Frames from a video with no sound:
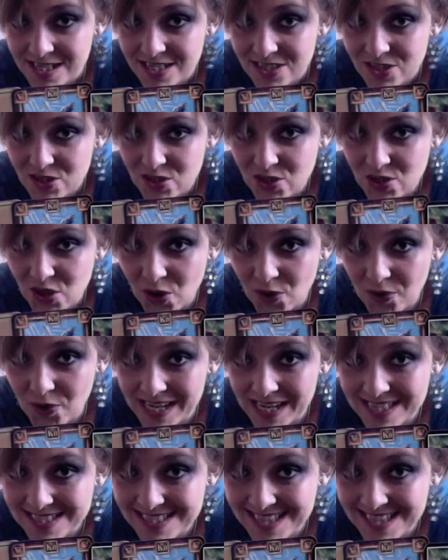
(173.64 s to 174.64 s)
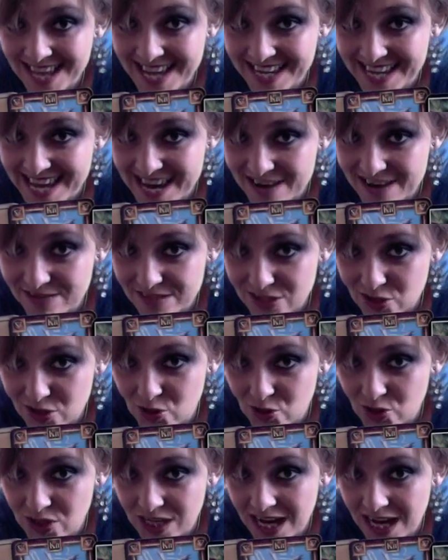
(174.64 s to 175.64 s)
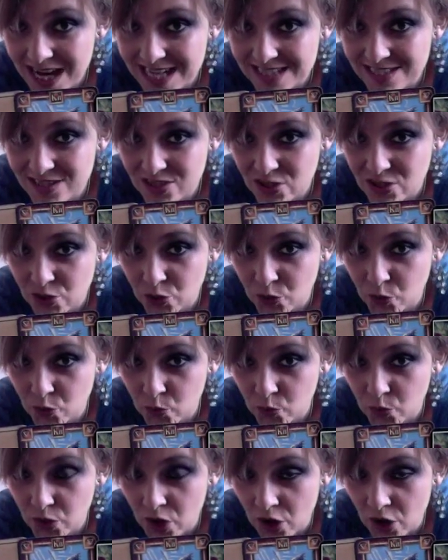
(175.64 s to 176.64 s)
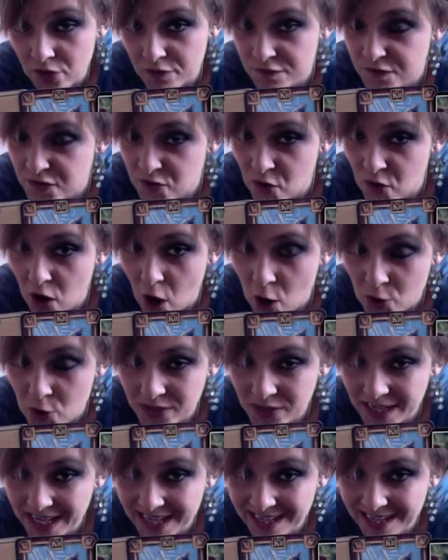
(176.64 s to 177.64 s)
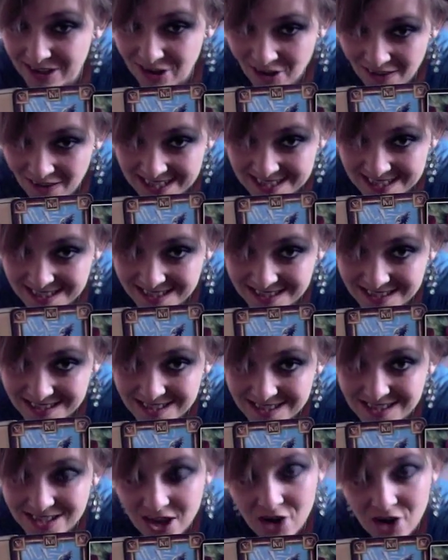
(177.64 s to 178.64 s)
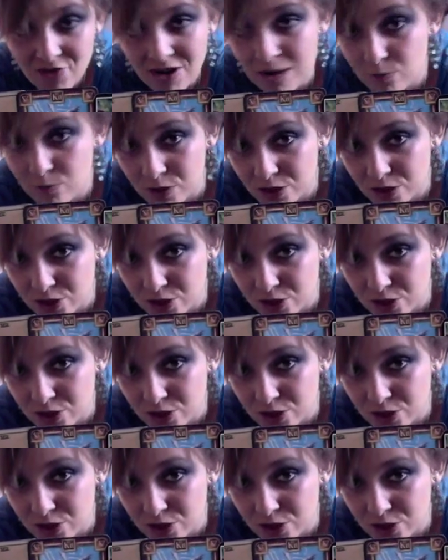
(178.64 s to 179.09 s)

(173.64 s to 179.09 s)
So it's saying here, as long as you go for your own inner guidance around what